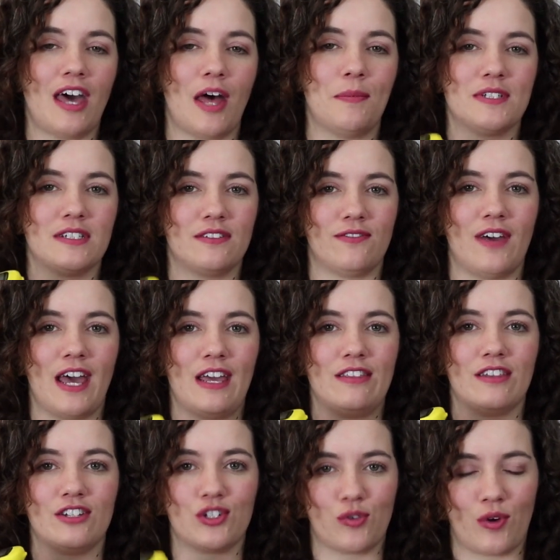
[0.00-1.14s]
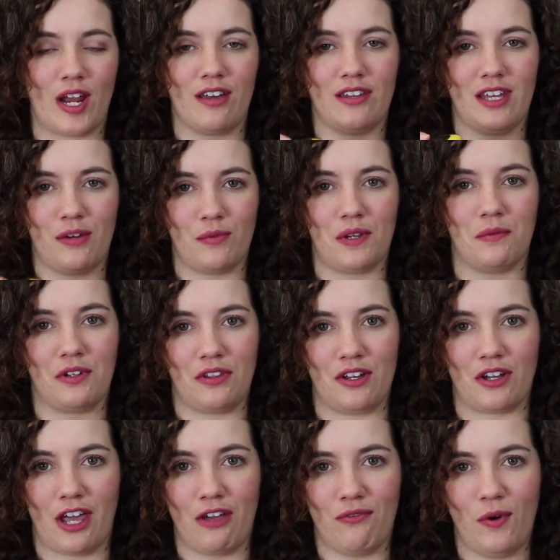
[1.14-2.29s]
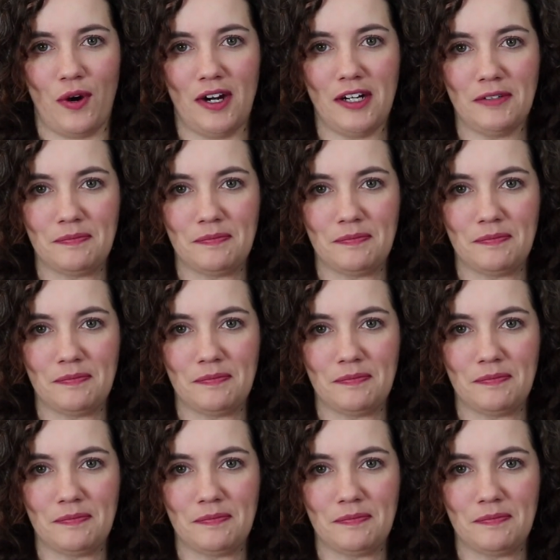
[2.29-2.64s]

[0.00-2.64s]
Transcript: helped us find the trail that we were looking for